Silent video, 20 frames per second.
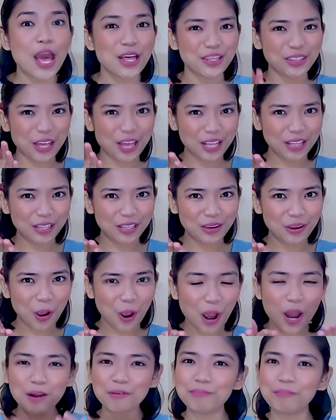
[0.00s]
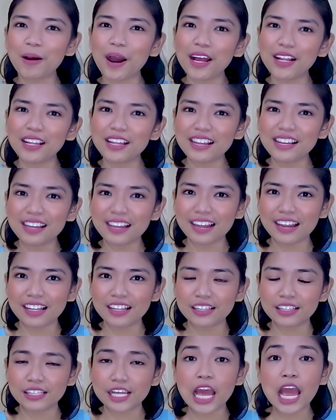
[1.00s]
that your body
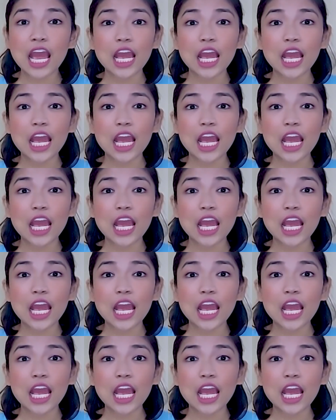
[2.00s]
needs